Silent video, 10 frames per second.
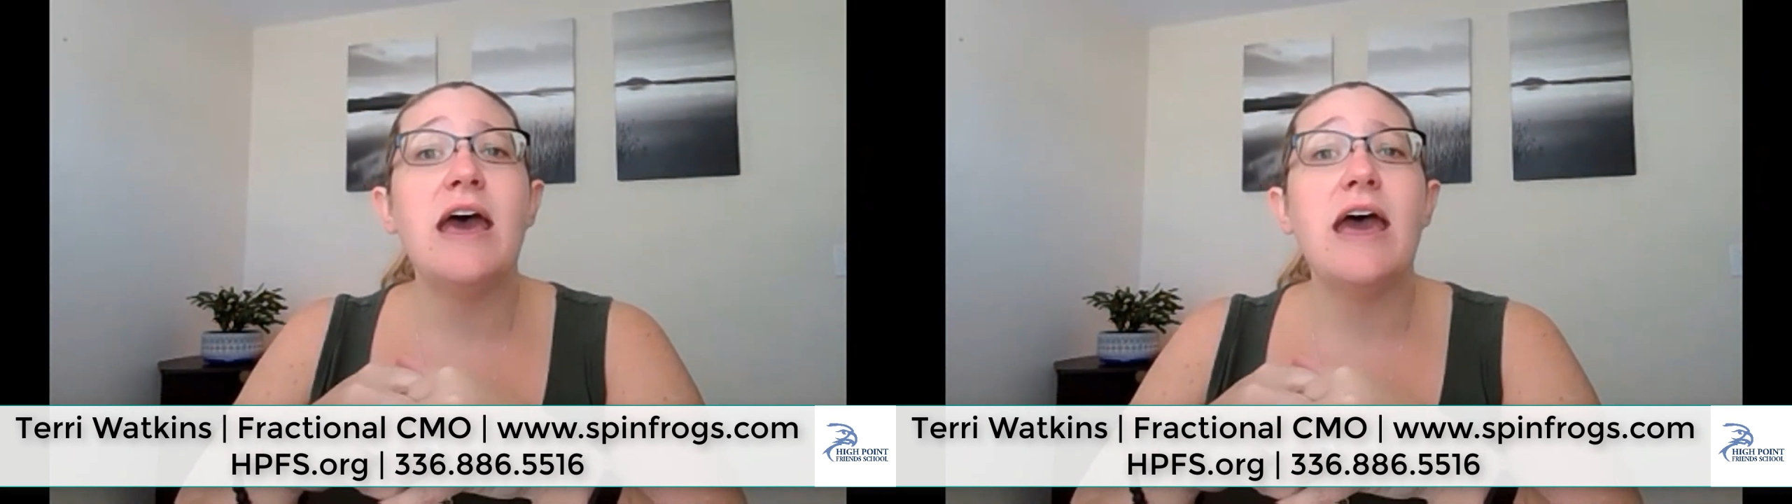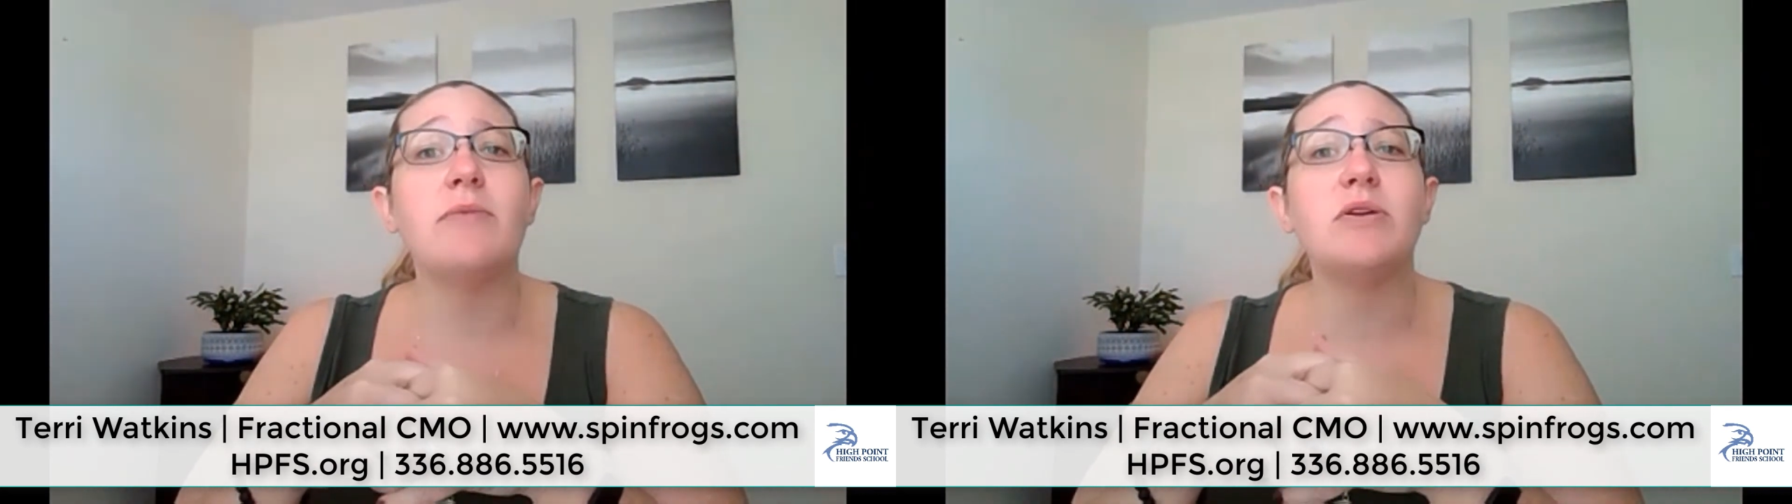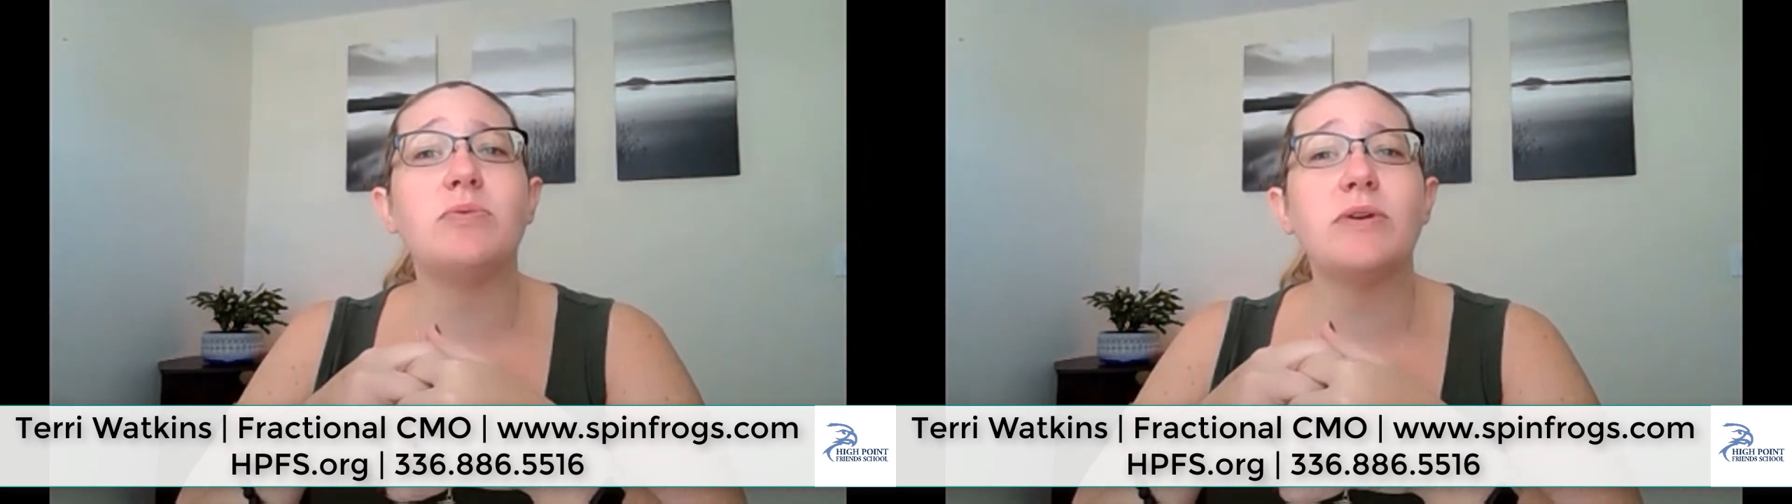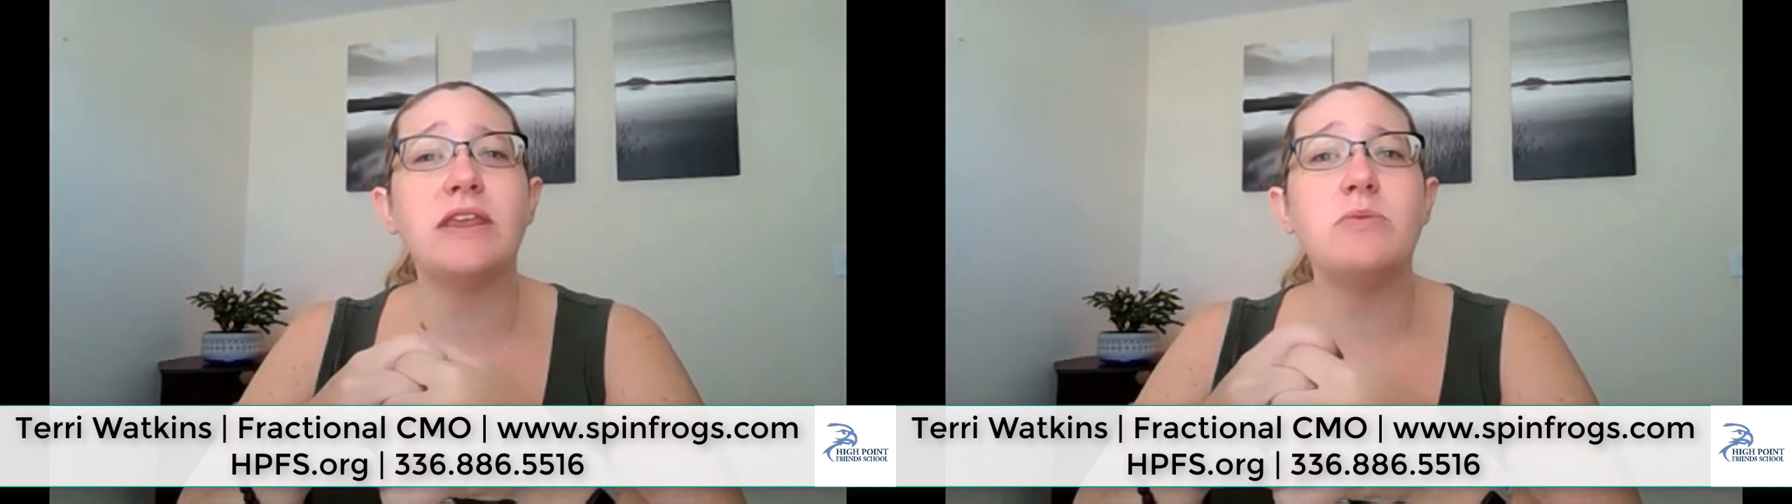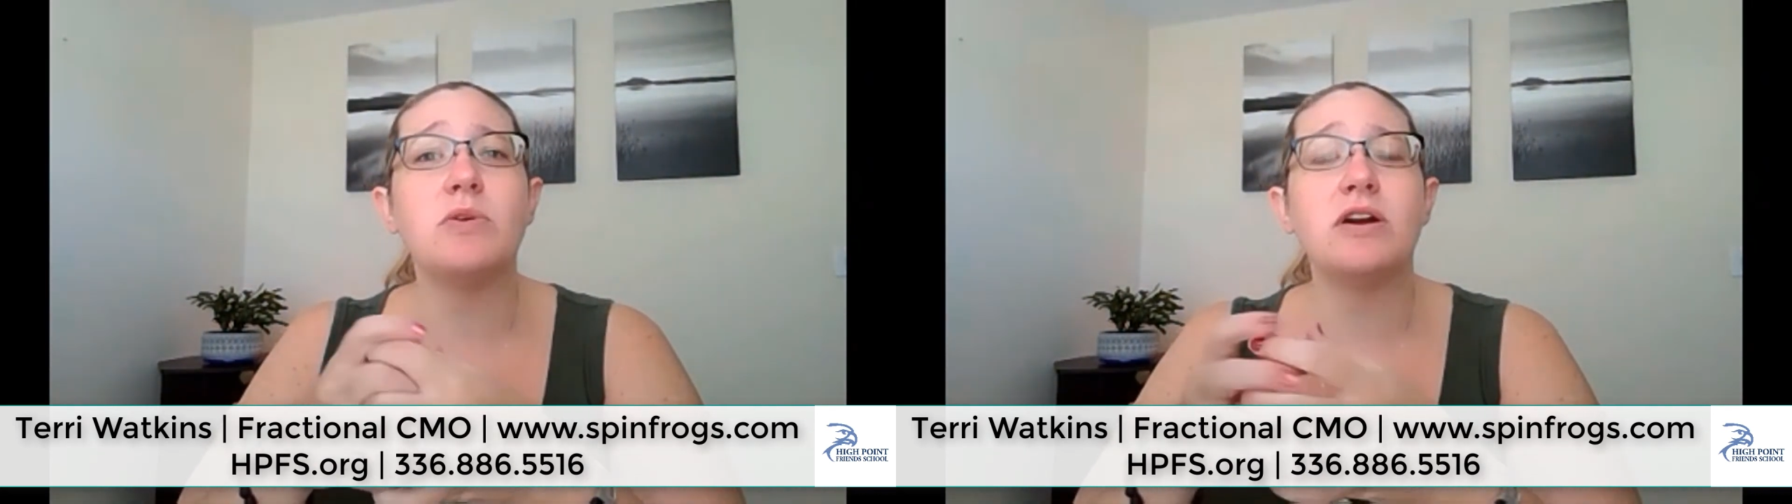And we
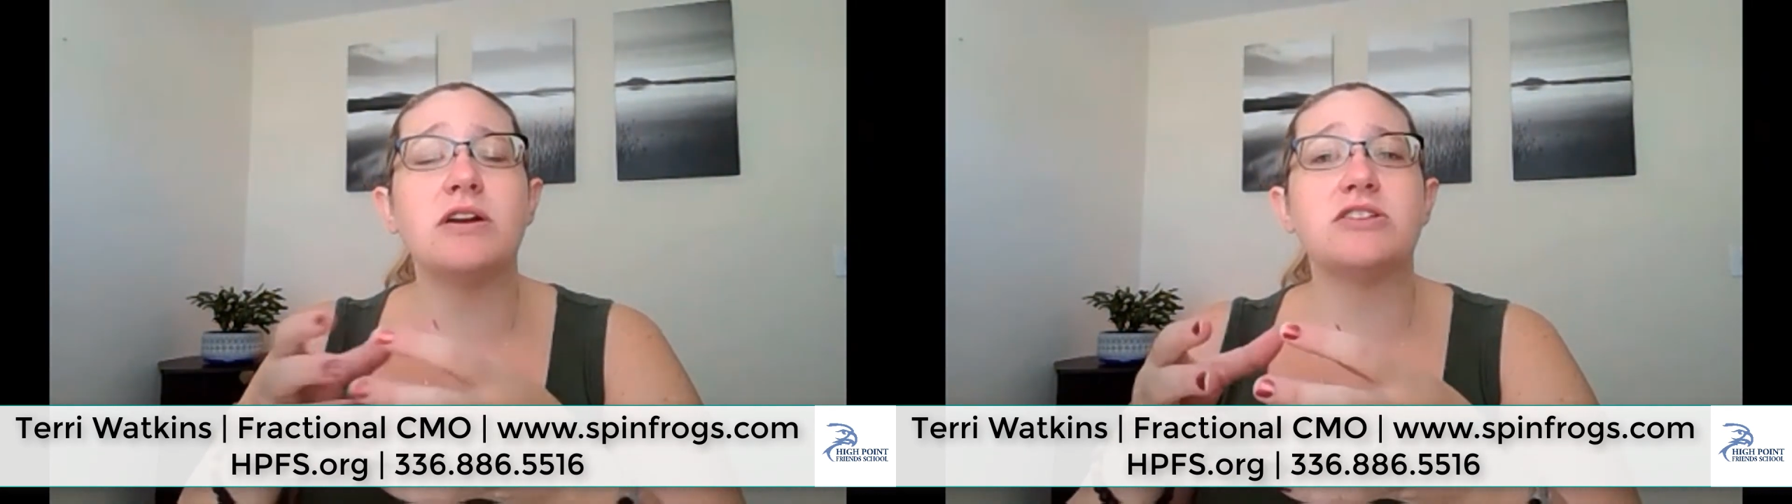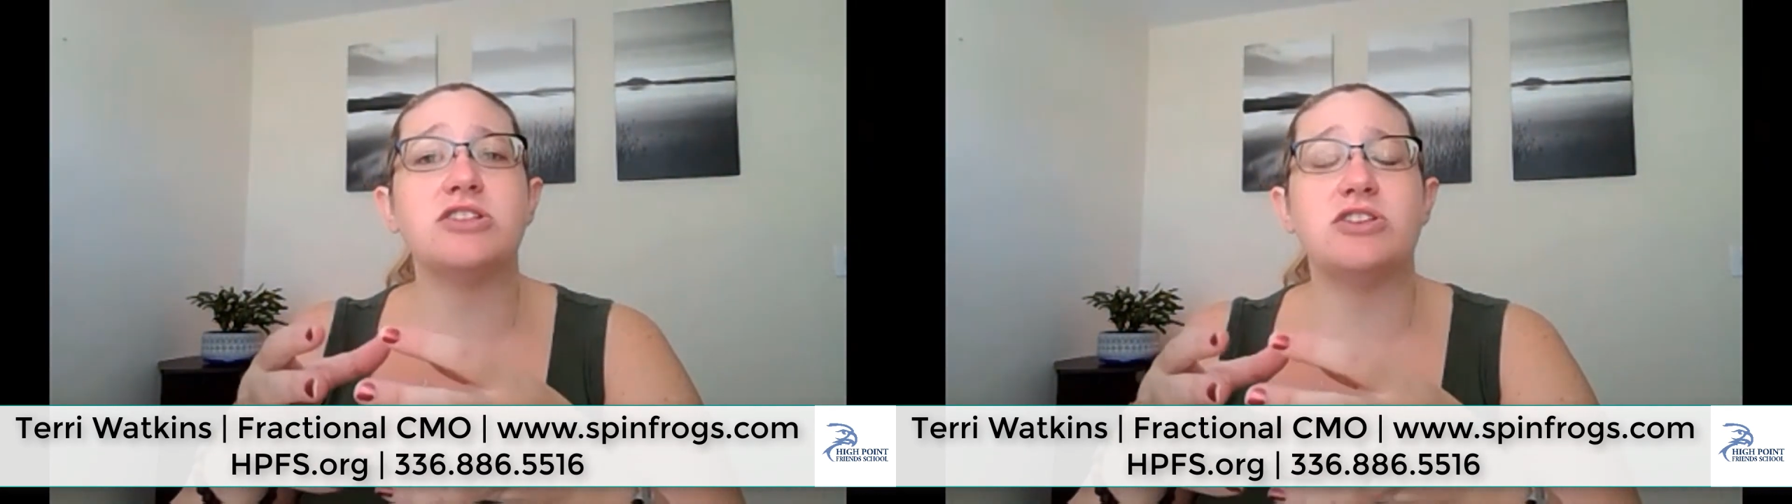really work